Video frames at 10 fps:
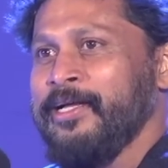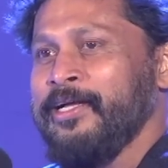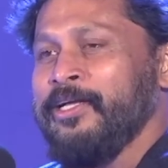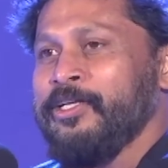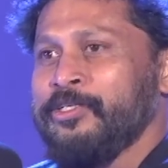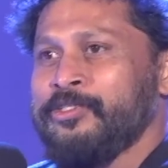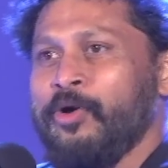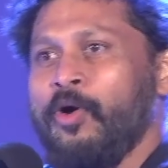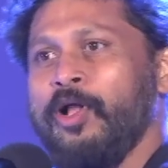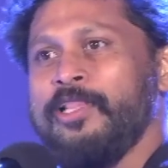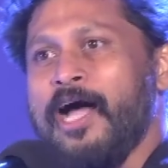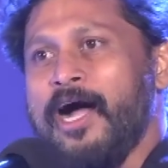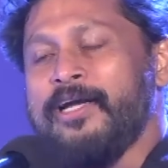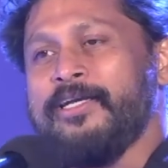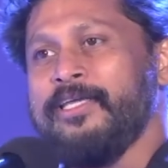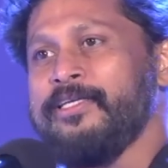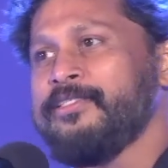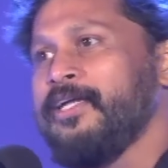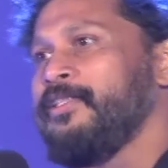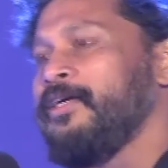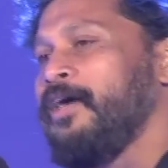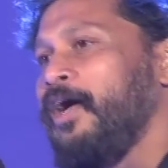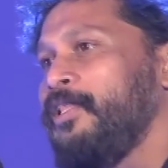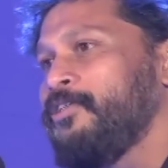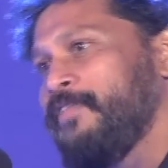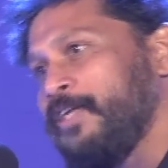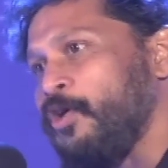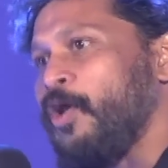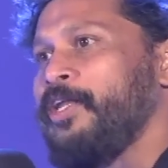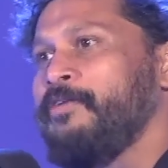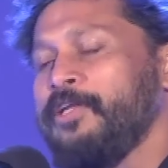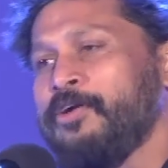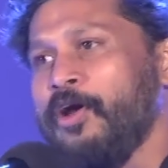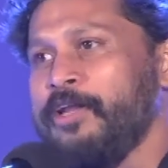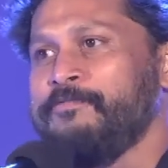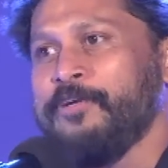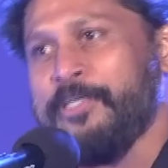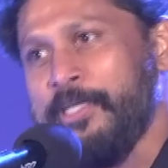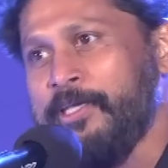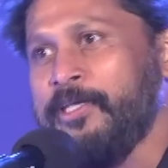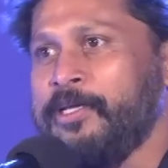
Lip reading: So all the aunties and the girls of that colony will call him for tea,